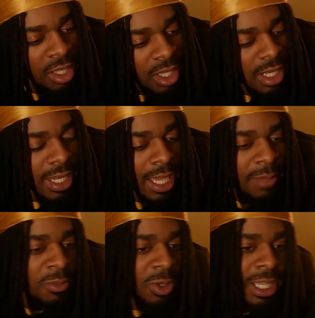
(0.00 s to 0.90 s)
That
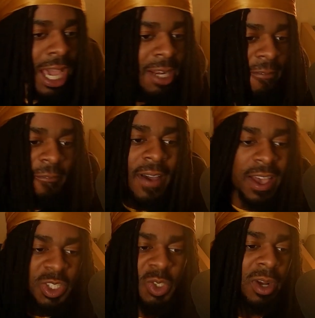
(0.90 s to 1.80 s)
will kind of
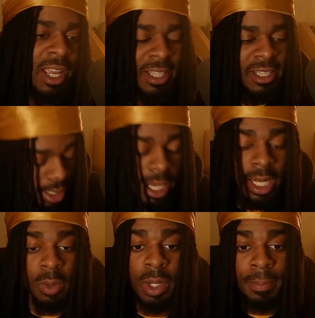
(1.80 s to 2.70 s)
fast track, and
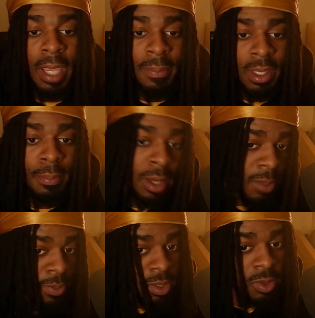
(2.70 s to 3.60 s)
it would have made me a better
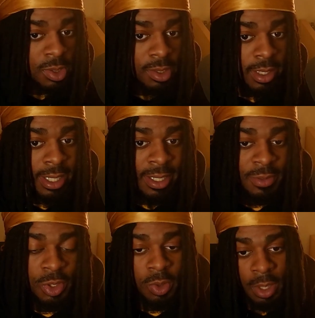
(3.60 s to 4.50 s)
producer in a
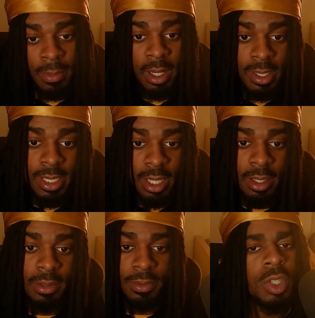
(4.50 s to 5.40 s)
short amount of time.
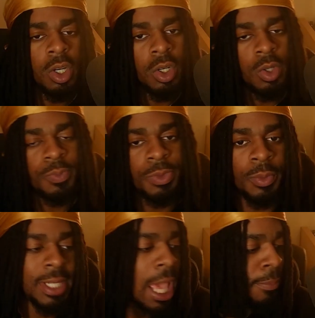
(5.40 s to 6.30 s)
So
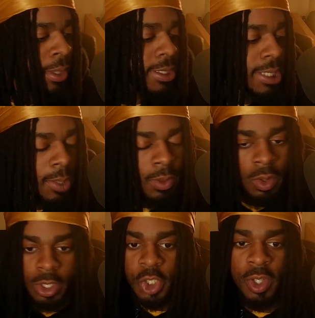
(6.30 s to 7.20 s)
with that being said, we're
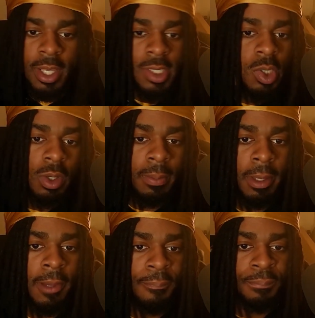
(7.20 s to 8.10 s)
gonna get straight into it,
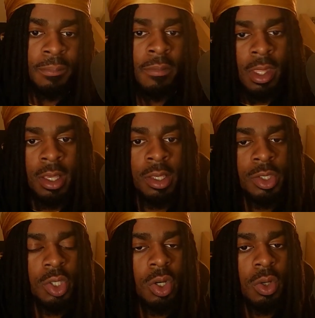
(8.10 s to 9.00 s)
man.
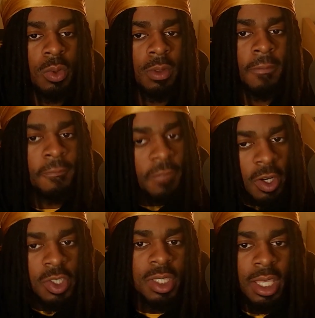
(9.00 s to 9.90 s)
So the
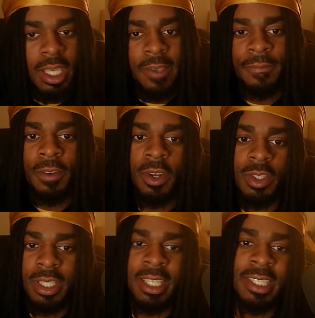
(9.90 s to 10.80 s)
first thing is
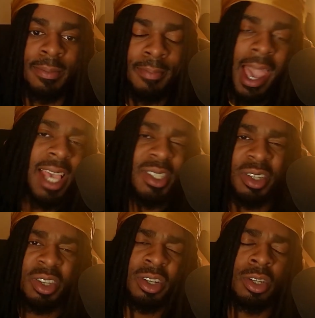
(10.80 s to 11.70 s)
first is master
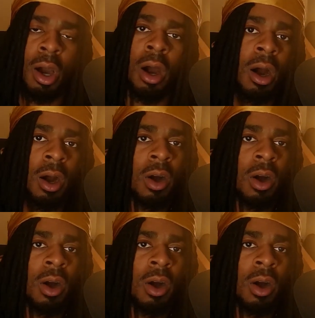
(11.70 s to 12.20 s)
your DAW.